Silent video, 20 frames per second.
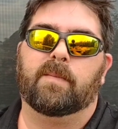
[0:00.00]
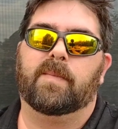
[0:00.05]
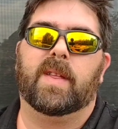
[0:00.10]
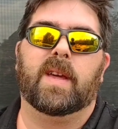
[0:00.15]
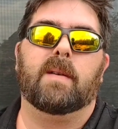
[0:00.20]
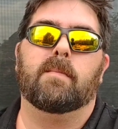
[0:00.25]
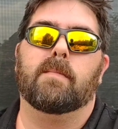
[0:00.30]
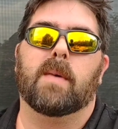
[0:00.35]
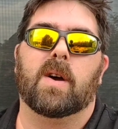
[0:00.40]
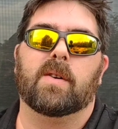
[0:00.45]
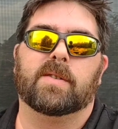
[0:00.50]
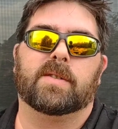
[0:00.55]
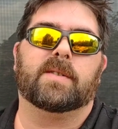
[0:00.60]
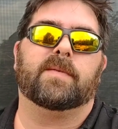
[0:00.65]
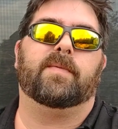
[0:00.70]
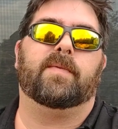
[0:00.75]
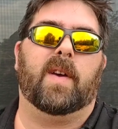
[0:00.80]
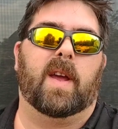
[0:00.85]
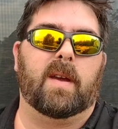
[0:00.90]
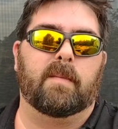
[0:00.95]
The most
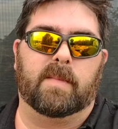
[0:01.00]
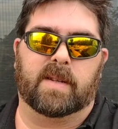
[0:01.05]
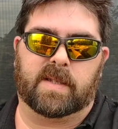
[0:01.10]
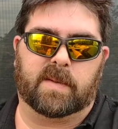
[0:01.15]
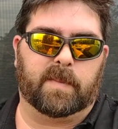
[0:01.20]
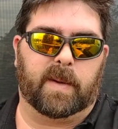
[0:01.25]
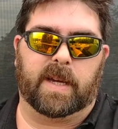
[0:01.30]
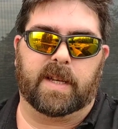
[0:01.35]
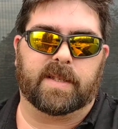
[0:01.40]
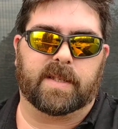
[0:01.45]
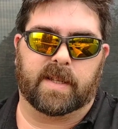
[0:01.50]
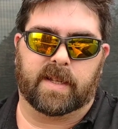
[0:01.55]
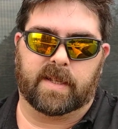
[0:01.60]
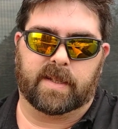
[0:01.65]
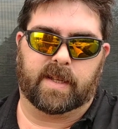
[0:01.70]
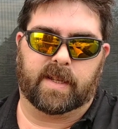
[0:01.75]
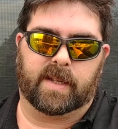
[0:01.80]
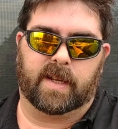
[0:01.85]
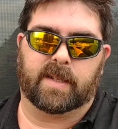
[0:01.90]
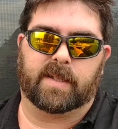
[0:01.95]
famous pizza
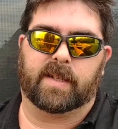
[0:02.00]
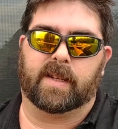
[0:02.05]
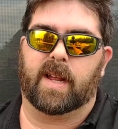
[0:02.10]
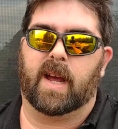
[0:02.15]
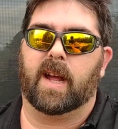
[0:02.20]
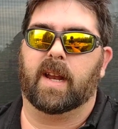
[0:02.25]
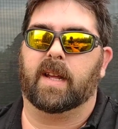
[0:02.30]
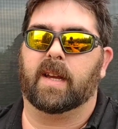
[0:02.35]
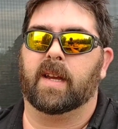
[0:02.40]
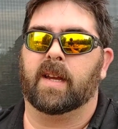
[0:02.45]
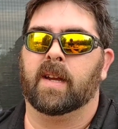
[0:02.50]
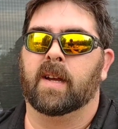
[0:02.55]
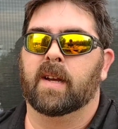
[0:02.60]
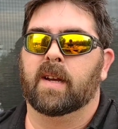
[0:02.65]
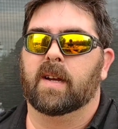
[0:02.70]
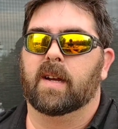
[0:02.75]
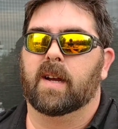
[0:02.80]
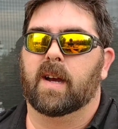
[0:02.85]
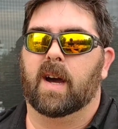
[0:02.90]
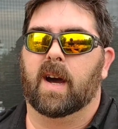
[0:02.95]
in Cincinnati,
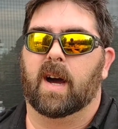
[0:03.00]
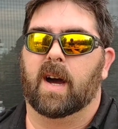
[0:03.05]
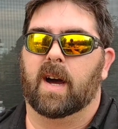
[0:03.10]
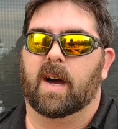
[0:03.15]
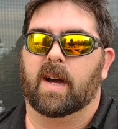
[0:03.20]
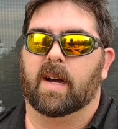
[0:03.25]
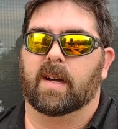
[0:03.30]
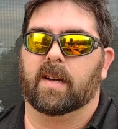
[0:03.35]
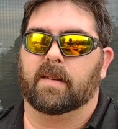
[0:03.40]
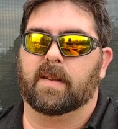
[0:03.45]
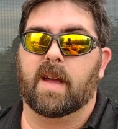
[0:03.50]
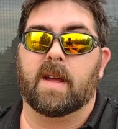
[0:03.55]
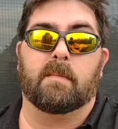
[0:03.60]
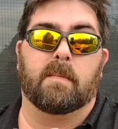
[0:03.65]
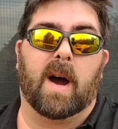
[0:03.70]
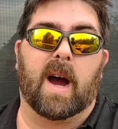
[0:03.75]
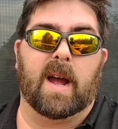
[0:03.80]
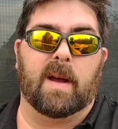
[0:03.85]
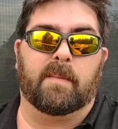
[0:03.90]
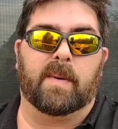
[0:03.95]
uh, in
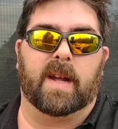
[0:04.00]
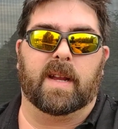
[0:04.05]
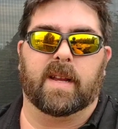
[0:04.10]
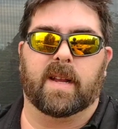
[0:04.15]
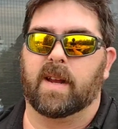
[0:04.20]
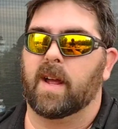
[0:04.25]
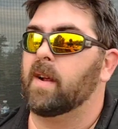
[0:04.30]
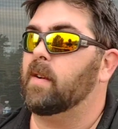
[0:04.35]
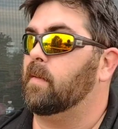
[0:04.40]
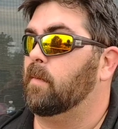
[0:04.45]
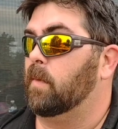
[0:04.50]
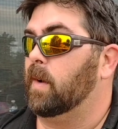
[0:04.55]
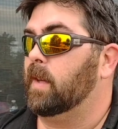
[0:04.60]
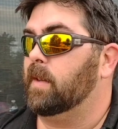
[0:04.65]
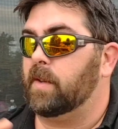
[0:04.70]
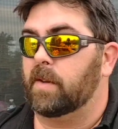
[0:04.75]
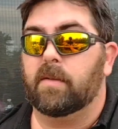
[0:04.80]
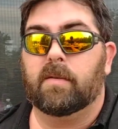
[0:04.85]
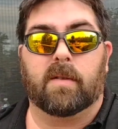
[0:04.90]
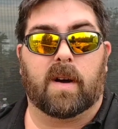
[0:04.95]
my opinion. There, we
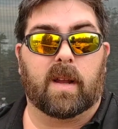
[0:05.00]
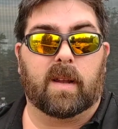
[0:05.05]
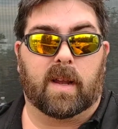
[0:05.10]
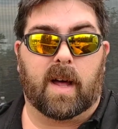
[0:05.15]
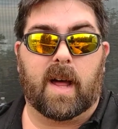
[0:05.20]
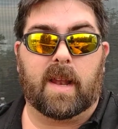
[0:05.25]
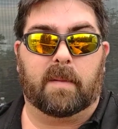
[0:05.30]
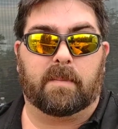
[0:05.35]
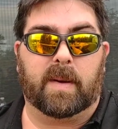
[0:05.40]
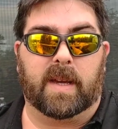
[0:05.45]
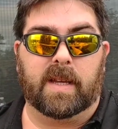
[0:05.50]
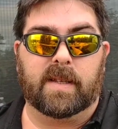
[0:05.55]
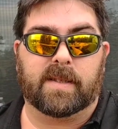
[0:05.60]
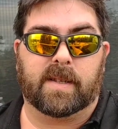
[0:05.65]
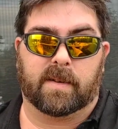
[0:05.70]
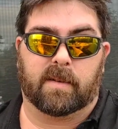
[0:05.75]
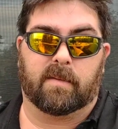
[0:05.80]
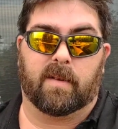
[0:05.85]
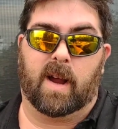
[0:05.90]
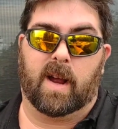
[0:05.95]
do a lot of
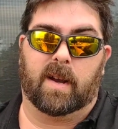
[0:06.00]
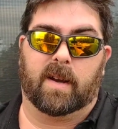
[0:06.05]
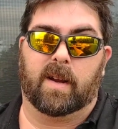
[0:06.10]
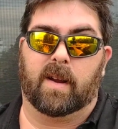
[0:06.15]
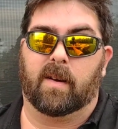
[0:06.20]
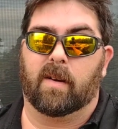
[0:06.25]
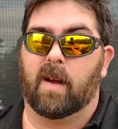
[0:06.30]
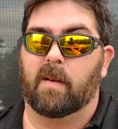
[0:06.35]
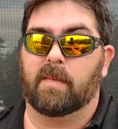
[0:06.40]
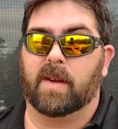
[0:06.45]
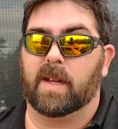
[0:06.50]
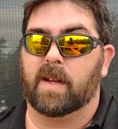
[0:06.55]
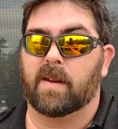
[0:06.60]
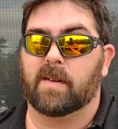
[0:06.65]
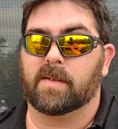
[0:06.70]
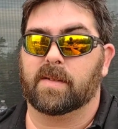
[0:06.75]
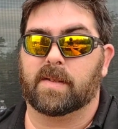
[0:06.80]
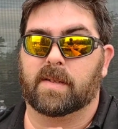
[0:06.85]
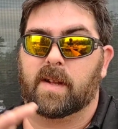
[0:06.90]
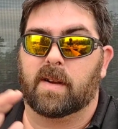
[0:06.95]
pizza around here. I mean,
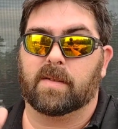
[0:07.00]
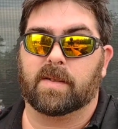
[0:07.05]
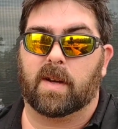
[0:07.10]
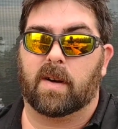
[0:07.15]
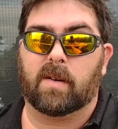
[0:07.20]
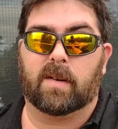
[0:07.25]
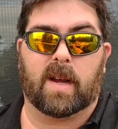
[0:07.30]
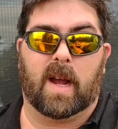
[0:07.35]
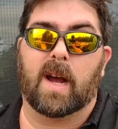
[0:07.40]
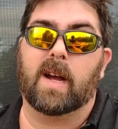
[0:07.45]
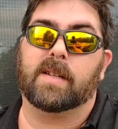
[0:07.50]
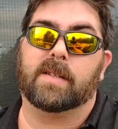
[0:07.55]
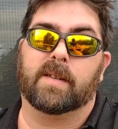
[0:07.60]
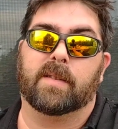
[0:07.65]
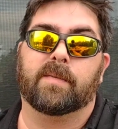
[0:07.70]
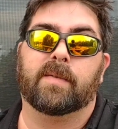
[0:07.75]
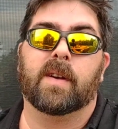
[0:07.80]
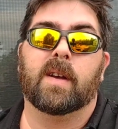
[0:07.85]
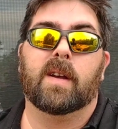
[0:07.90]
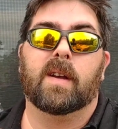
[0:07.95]
there's, there's all kinds
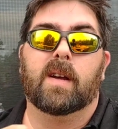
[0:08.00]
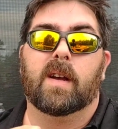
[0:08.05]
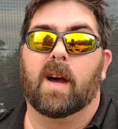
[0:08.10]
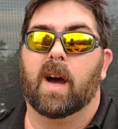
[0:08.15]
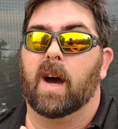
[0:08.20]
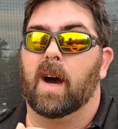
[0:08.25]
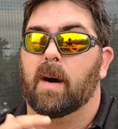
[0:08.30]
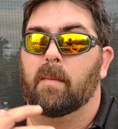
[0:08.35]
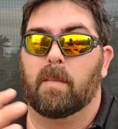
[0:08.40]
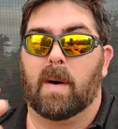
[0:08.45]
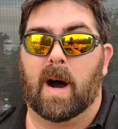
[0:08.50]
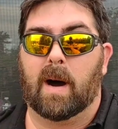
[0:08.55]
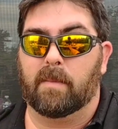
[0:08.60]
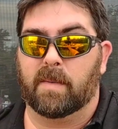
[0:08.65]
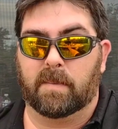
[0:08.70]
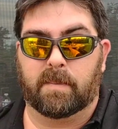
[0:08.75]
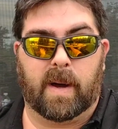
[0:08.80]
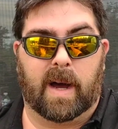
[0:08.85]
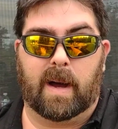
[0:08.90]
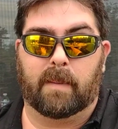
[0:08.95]
of uh, mom
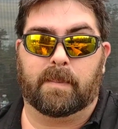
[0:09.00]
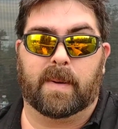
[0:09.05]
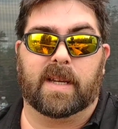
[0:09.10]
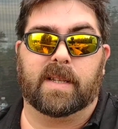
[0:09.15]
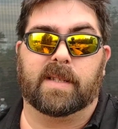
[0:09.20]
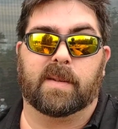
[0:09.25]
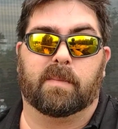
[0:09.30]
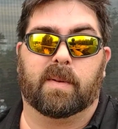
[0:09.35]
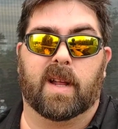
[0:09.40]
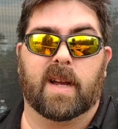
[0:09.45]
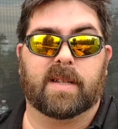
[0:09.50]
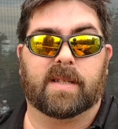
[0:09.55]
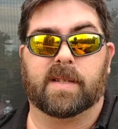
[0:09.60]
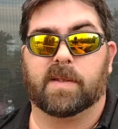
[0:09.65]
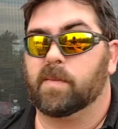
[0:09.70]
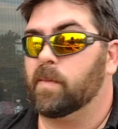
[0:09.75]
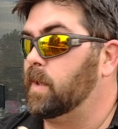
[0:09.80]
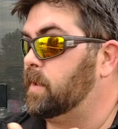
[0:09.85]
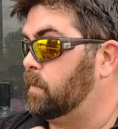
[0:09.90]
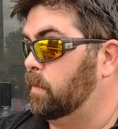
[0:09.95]
and pop pizza
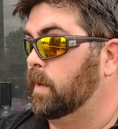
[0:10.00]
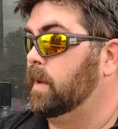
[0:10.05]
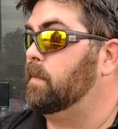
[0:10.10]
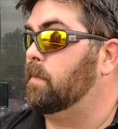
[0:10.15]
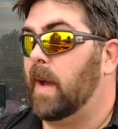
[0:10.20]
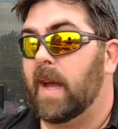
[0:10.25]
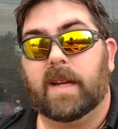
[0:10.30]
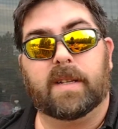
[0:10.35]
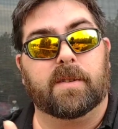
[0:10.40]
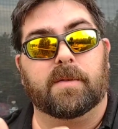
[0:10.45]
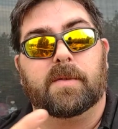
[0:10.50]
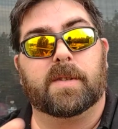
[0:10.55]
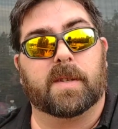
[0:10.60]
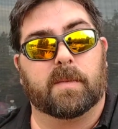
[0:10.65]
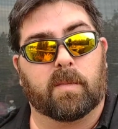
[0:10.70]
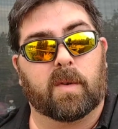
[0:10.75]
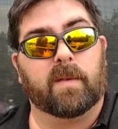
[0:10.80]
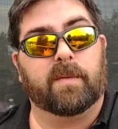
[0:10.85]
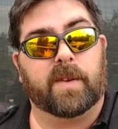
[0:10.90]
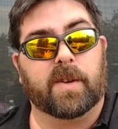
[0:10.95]
places, which we may do
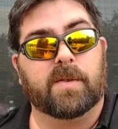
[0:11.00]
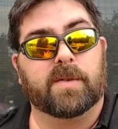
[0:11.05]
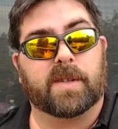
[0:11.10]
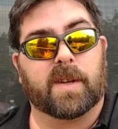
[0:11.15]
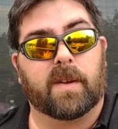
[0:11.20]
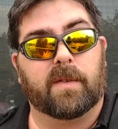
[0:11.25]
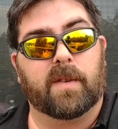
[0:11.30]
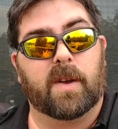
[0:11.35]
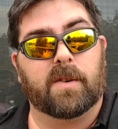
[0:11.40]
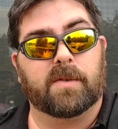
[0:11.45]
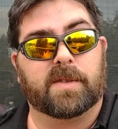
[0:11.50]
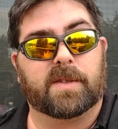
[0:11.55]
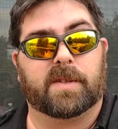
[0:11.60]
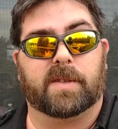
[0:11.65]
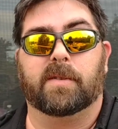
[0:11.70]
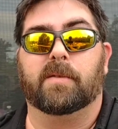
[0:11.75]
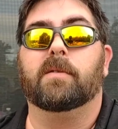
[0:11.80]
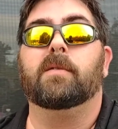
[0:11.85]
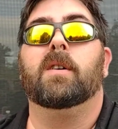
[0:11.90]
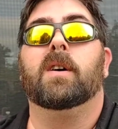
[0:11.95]
some reviews on those
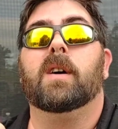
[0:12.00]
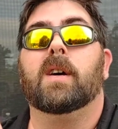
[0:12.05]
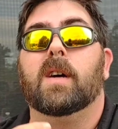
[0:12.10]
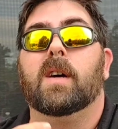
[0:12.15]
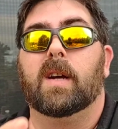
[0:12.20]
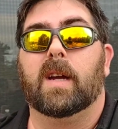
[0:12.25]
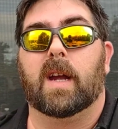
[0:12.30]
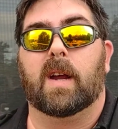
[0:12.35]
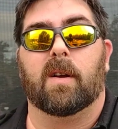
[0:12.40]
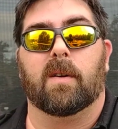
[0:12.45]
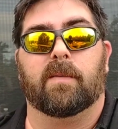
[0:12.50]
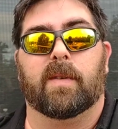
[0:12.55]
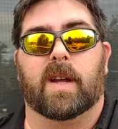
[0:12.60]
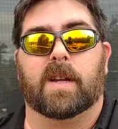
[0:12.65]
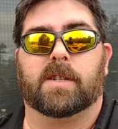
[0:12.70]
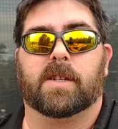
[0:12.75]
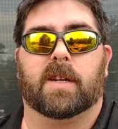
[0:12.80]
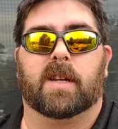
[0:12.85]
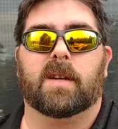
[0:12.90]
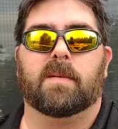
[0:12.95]
too here
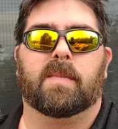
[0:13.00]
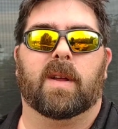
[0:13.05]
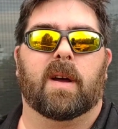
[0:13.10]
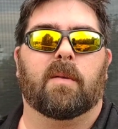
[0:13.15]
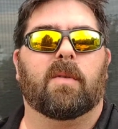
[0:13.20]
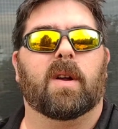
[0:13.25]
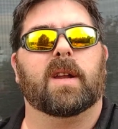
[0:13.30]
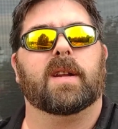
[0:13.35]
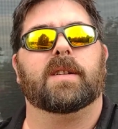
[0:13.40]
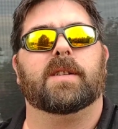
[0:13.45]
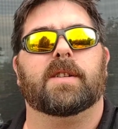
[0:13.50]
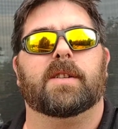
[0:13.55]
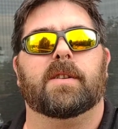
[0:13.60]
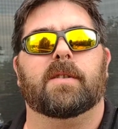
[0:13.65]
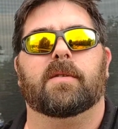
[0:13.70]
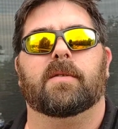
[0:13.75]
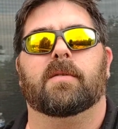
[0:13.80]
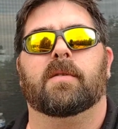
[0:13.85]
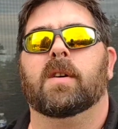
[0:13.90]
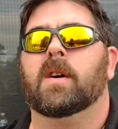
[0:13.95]
eventually. But I wanted to
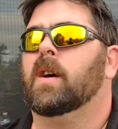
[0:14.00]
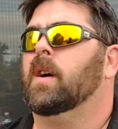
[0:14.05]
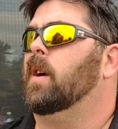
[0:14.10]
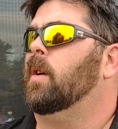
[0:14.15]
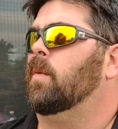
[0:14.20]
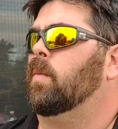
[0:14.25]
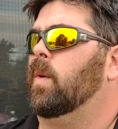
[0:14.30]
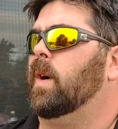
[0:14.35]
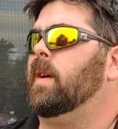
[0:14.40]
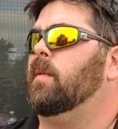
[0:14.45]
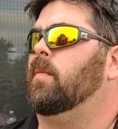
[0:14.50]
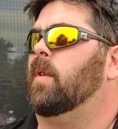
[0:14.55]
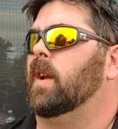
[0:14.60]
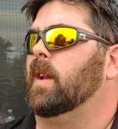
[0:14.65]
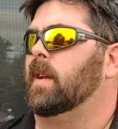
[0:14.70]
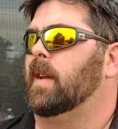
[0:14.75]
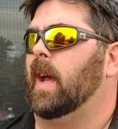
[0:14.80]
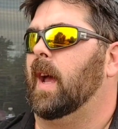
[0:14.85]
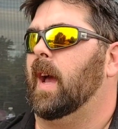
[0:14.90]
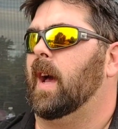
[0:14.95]
do, we
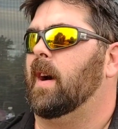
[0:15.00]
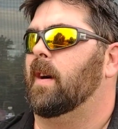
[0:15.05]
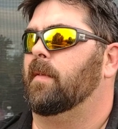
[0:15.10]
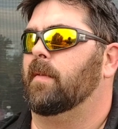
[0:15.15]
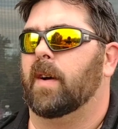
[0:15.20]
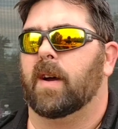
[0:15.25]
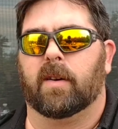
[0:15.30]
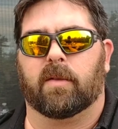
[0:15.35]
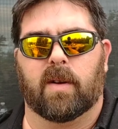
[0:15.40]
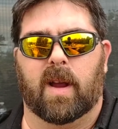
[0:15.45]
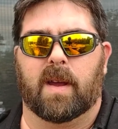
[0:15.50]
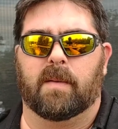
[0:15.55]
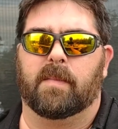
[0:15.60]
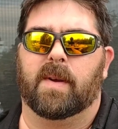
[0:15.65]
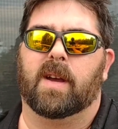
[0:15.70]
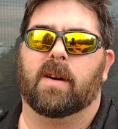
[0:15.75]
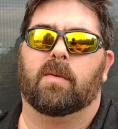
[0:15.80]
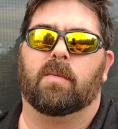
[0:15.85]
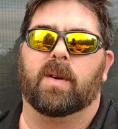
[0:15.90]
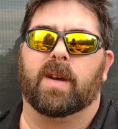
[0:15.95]
wanted to have a great meal.